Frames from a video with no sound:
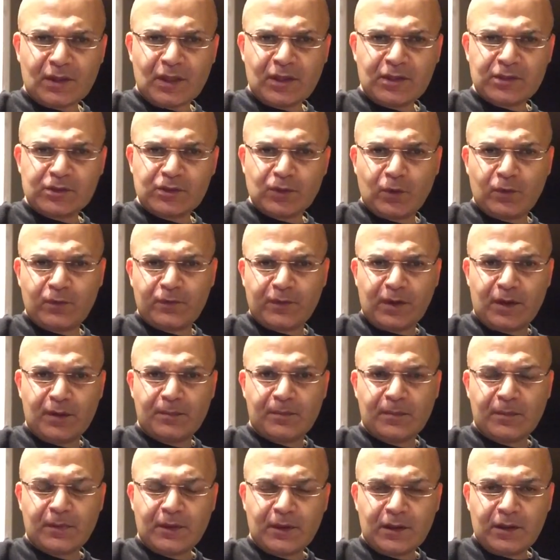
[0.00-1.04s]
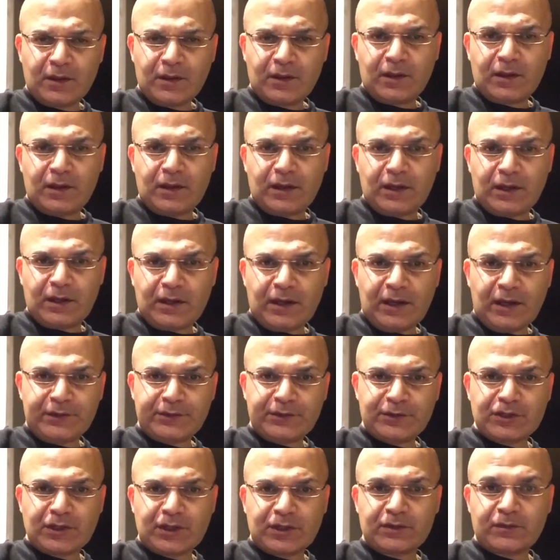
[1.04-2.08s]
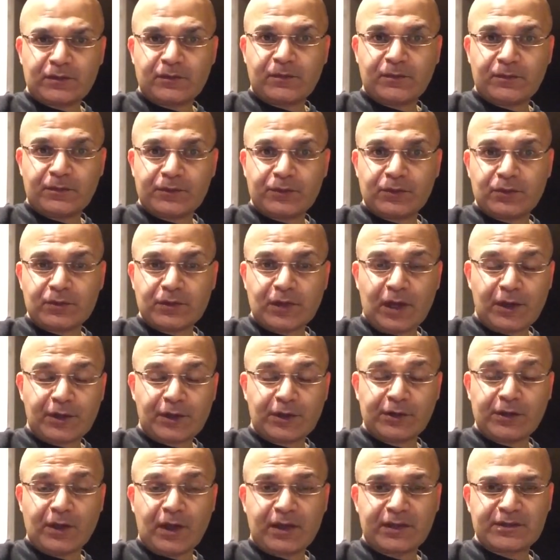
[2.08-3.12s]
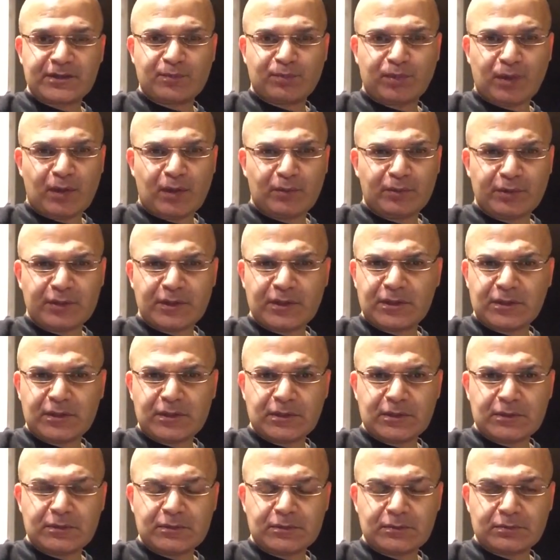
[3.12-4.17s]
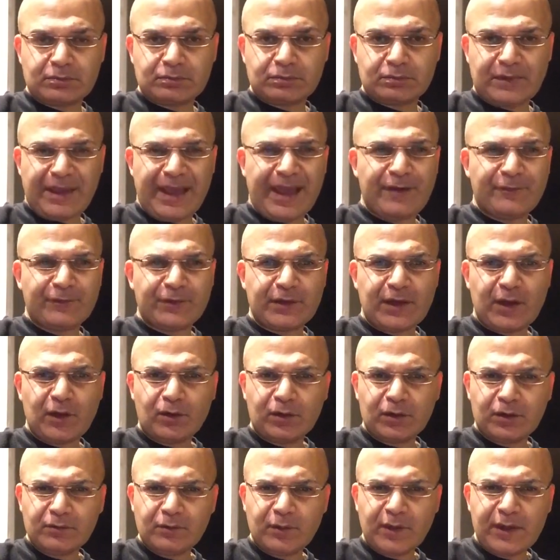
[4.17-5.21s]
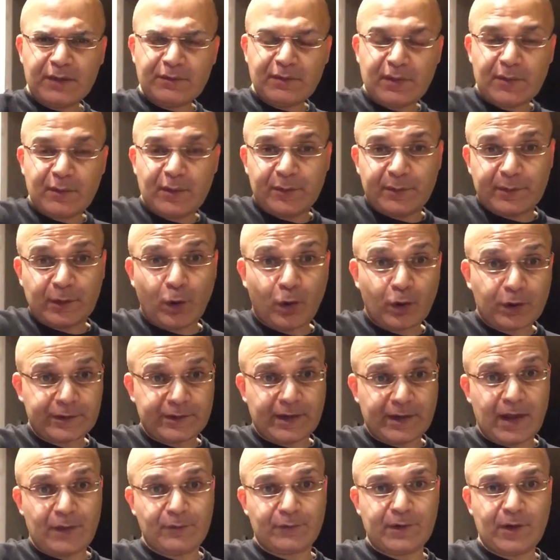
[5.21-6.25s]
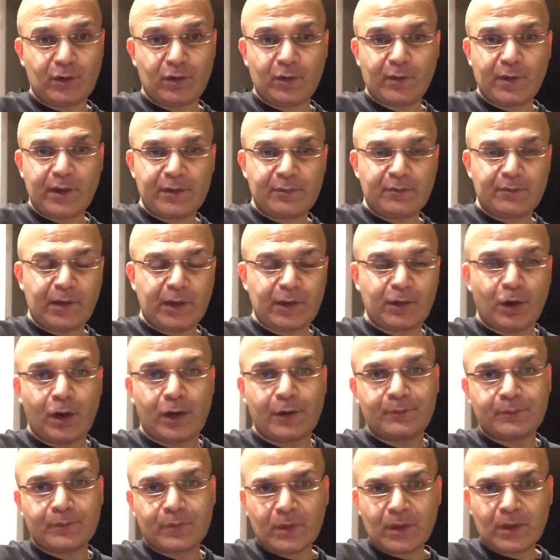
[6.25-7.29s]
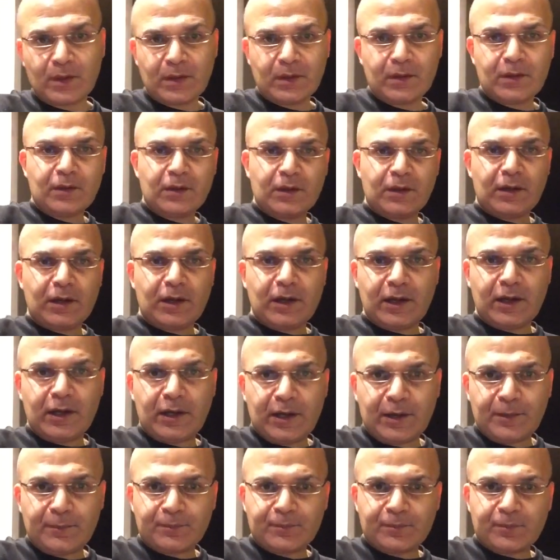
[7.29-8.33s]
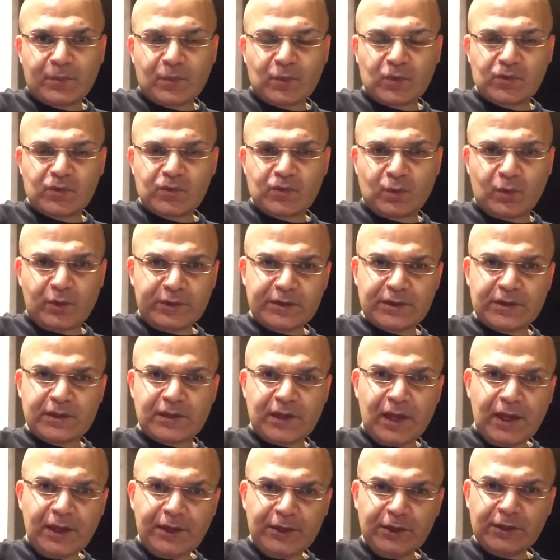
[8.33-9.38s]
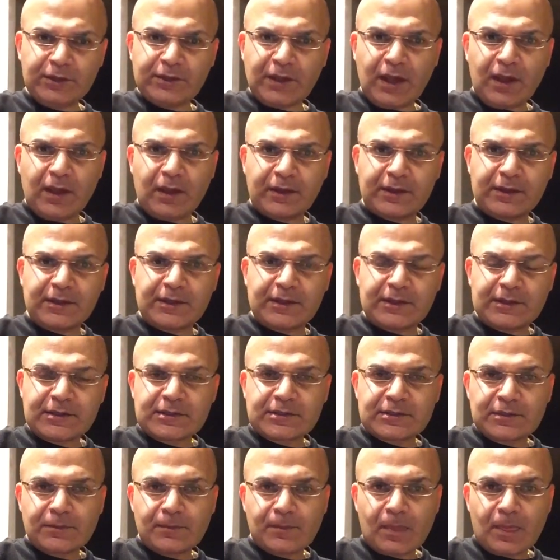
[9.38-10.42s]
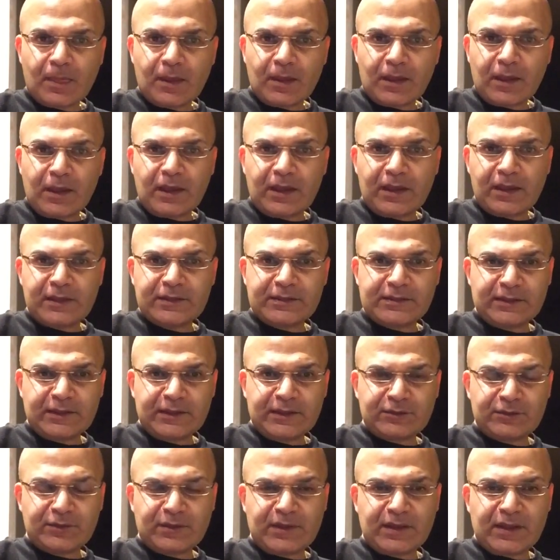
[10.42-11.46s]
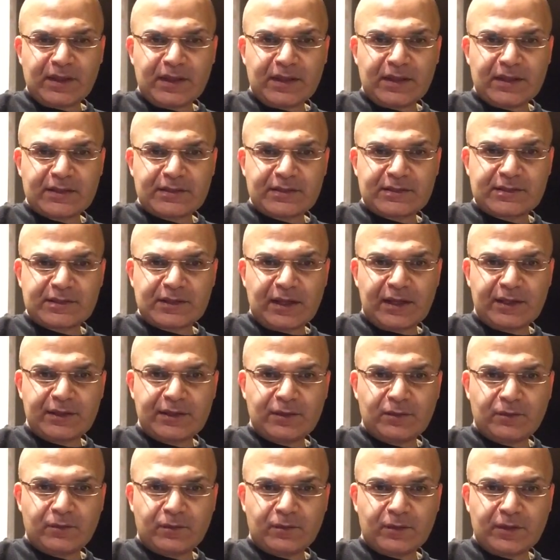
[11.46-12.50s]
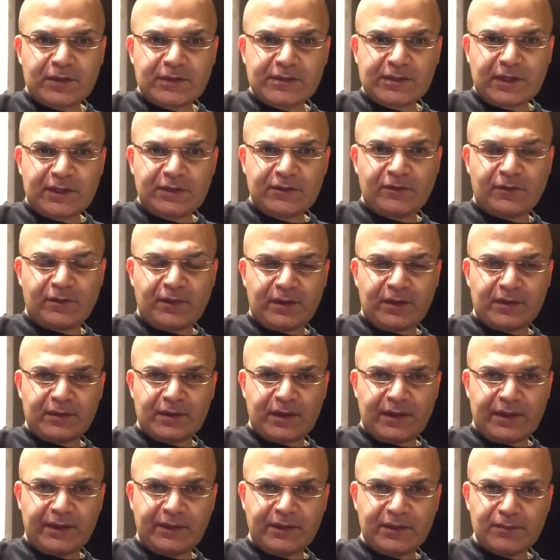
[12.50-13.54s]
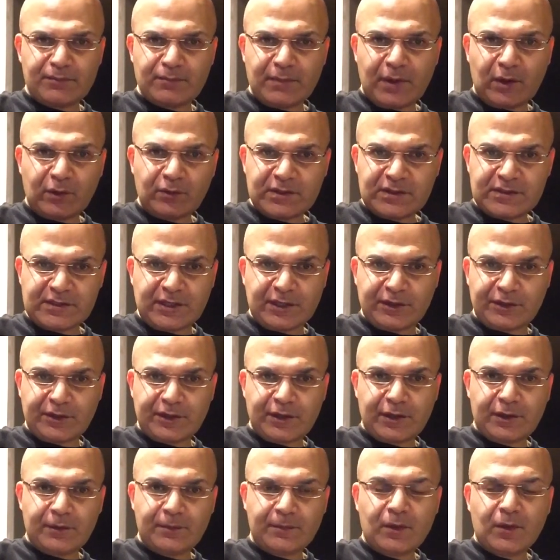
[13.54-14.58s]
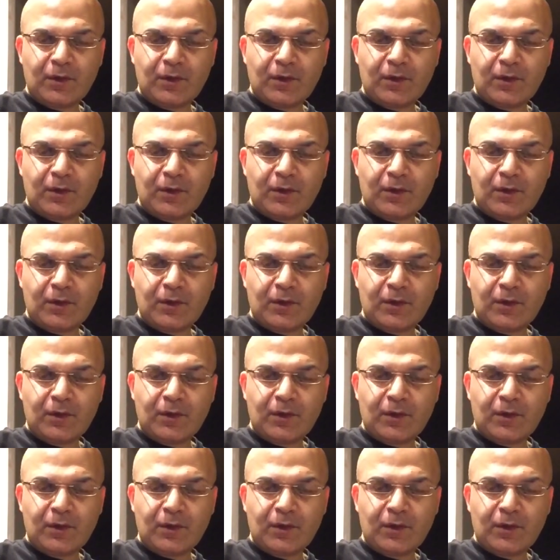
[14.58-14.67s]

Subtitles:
So from Ateşgah to Yanardağ, it's probably half an hour away, maybe a little bit longer than half an hour away by car. So what Yanardağ is literally it's kind of a hilly mountainous area,